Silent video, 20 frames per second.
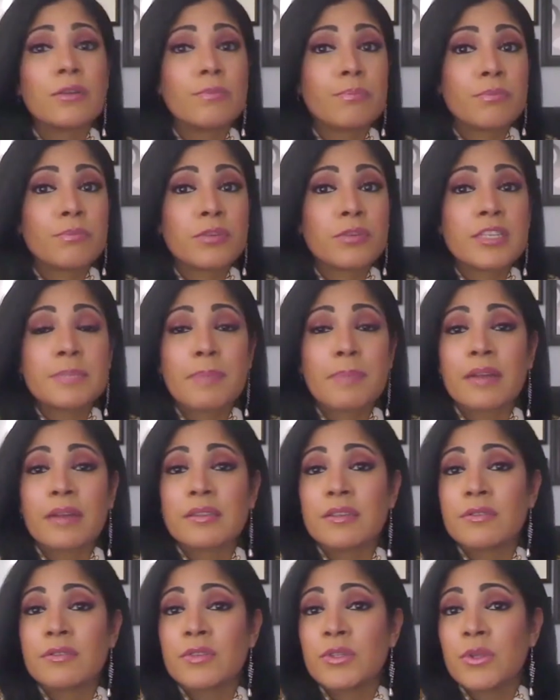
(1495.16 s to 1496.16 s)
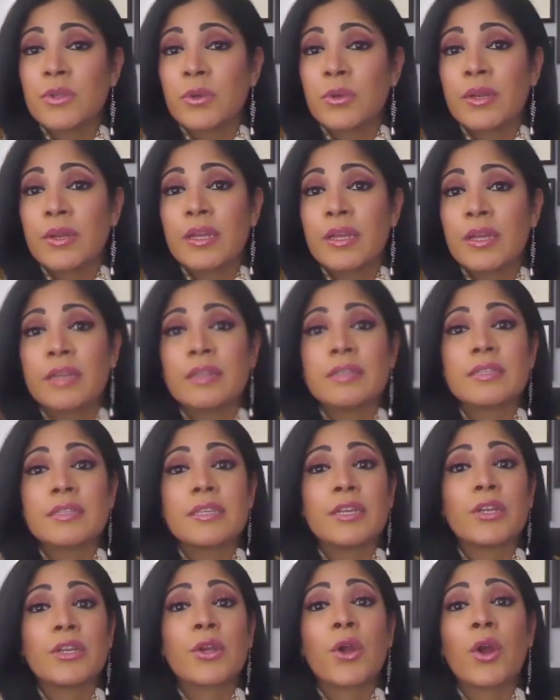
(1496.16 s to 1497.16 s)
prospective
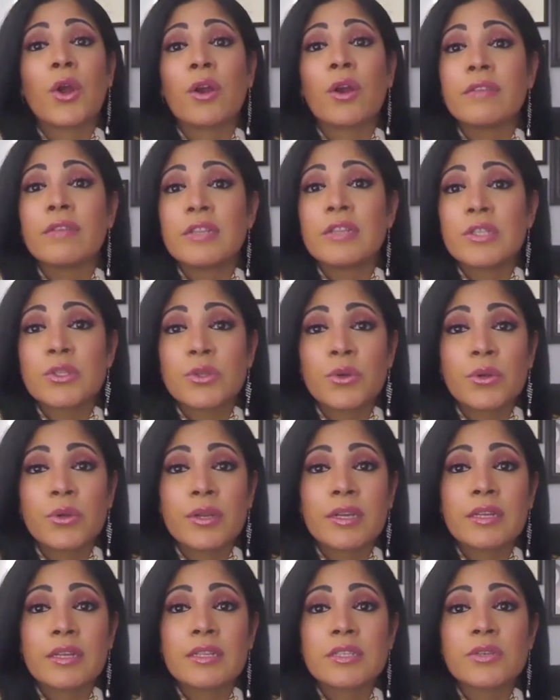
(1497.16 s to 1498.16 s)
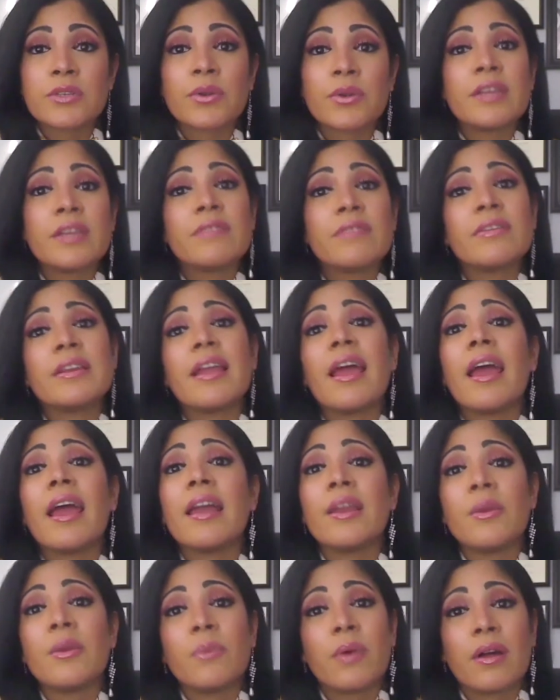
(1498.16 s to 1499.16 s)
students and current students, or even
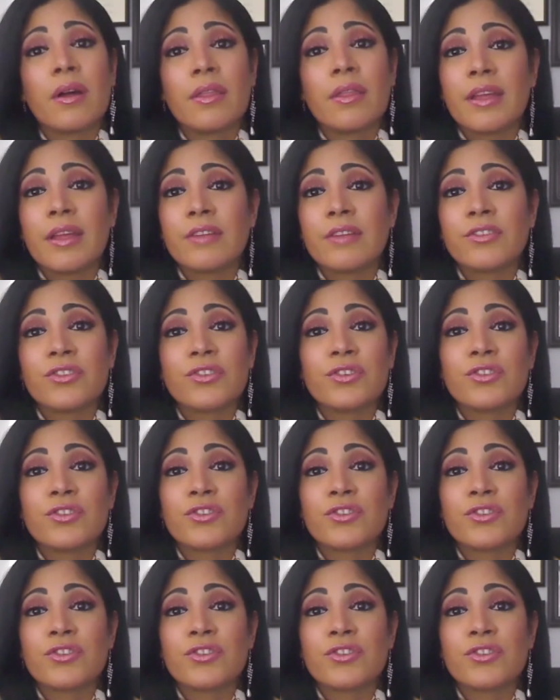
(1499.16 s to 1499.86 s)
anyone that's just